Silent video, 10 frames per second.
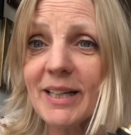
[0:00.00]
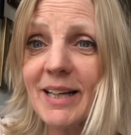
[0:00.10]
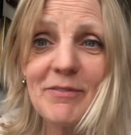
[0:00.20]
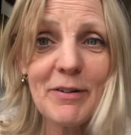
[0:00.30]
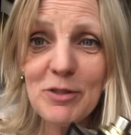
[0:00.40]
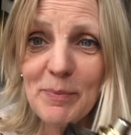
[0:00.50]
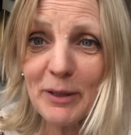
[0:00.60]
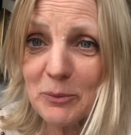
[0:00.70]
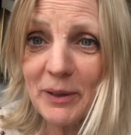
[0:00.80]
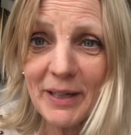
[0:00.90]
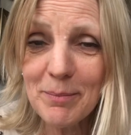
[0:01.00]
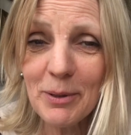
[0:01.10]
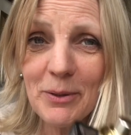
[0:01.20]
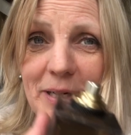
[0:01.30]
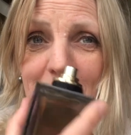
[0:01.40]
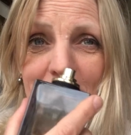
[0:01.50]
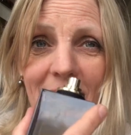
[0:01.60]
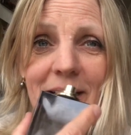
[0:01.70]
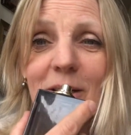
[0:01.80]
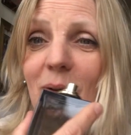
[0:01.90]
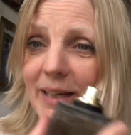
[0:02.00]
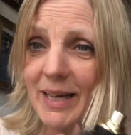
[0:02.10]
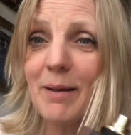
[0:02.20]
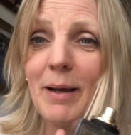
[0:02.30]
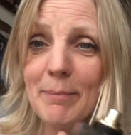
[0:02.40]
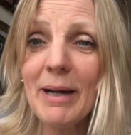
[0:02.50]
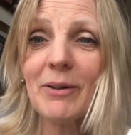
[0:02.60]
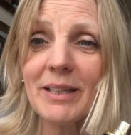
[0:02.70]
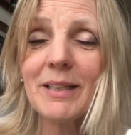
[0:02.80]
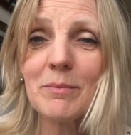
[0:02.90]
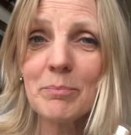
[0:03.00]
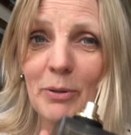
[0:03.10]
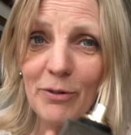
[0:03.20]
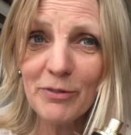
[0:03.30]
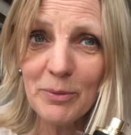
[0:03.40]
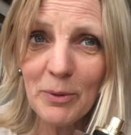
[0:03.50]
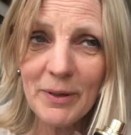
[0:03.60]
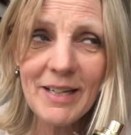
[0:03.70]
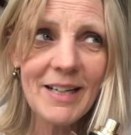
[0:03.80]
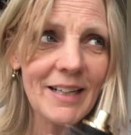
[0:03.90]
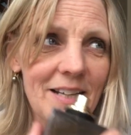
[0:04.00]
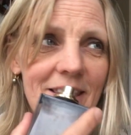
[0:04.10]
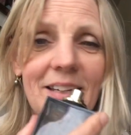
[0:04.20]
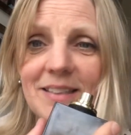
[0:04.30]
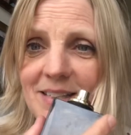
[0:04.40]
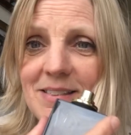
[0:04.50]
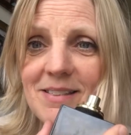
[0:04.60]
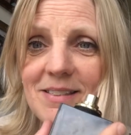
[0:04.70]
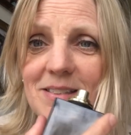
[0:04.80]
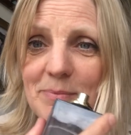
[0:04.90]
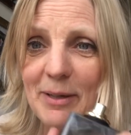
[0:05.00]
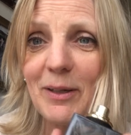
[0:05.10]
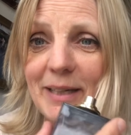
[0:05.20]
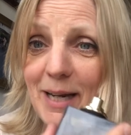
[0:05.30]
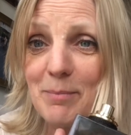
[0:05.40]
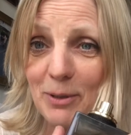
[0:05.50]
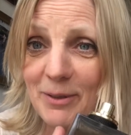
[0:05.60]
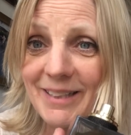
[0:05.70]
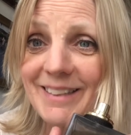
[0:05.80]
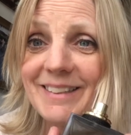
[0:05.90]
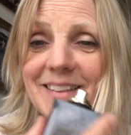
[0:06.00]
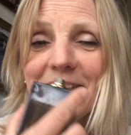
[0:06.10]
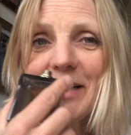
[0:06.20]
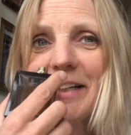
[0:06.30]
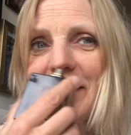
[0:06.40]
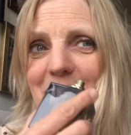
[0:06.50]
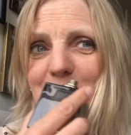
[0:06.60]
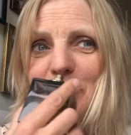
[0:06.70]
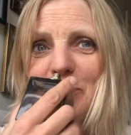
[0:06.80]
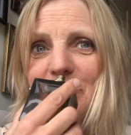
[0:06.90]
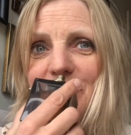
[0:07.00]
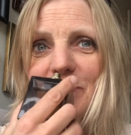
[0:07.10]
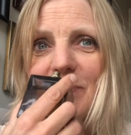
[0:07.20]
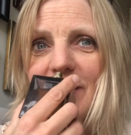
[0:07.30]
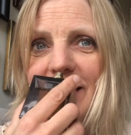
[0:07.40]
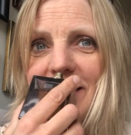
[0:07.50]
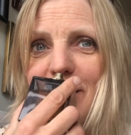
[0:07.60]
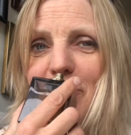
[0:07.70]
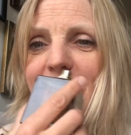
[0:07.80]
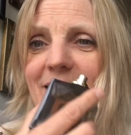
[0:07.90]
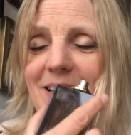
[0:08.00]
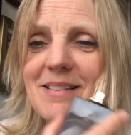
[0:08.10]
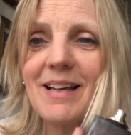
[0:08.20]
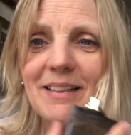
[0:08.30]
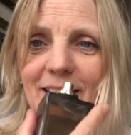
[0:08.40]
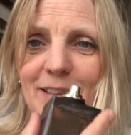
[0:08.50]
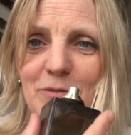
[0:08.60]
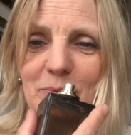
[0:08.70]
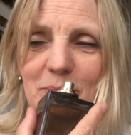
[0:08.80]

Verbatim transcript: and I've never smelled real ambergris, but I know like about it in perfumery, and I think it does smell like ambergris. Um, and it definitely has that kind of,